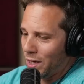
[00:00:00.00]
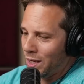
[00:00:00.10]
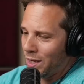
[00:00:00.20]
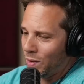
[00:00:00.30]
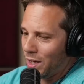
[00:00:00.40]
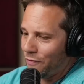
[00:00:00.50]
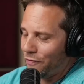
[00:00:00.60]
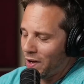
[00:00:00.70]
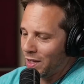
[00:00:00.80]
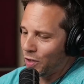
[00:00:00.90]
Uh, we'll
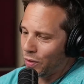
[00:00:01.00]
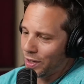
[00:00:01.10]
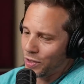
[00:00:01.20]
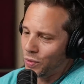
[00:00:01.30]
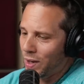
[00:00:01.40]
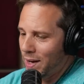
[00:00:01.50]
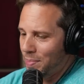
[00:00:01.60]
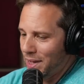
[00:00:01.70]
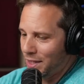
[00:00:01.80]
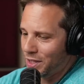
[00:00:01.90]
have Fauntleroy do
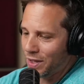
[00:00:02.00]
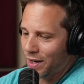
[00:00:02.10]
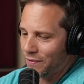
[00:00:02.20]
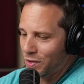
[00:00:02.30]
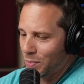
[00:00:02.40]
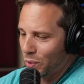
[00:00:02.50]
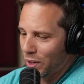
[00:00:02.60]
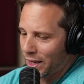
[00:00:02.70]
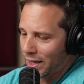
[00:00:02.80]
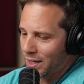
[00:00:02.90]
Rampage here after the
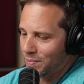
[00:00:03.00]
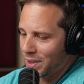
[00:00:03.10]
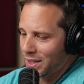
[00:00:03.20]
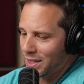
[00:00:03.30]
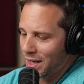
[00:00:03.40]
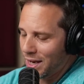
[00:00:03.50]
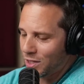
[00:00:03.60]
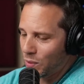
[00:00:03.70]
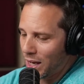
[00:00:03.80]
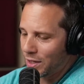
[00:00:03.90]
break. But uh,
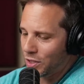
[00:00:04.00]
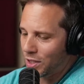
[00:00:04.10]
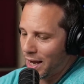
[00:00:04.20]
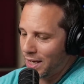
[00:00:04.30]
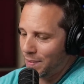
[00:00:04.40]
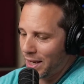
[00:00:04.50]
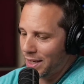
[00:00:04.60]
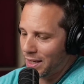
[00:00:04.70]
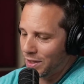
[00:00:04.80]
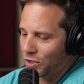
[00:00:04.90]
next week on
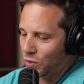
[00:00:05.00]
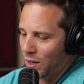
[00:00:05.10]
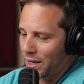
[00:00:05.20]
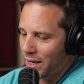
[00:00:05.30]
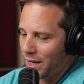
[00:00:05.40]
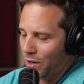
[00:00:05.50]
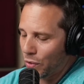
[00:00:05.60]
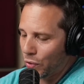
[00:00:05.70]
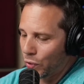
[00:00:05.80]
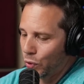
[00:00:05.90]
Dynamite, Andrade,
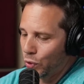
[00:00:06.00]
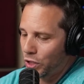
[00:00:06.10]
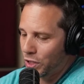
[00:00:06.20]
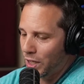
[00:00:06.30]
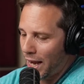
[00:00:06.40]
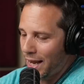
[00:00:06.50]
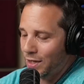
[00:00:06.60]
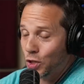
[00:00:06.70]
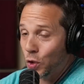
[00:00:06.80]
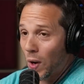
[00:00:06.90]
Rush,
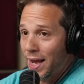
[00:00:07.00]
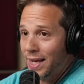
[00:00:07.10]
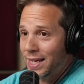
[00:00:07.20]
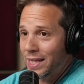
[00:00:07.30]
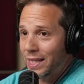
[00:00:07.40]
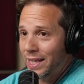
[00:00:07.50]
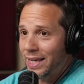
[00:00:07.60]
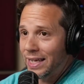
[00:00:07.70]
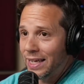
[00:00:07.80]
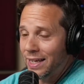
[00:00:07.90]
and Dragon
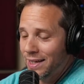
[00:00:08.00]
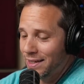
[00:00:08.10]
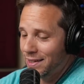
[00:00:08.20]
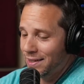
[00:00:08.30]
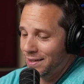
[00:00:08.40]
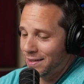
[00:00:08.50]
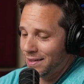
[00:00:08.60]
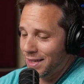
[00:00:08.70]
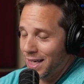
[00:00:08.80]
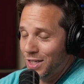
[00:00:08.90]
Lee
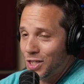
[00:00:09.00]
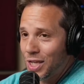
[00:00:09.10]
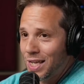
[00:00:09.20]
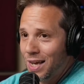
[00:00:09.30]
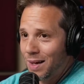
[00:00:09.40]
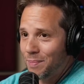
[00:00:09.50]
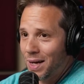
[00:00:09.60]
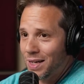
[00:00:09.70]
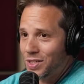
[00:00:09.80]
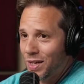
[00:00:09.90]
against the Young
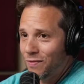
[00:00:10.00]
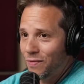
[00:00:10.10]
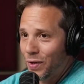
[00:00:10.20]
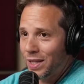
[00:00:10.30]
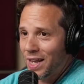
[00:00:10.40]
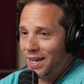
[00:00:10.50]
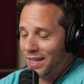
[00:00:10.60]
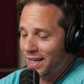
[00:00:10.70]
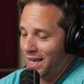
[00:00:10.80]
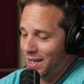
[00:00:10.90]
Bucks and very
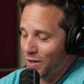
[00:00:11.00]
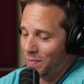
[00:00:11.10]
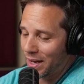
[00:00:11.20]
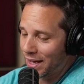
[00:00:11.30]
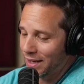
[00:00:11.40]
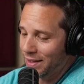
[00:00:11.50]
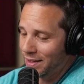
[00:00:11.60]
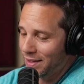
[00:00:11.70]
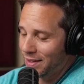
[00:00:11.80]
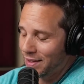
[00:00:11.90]
likely Kenny Omega.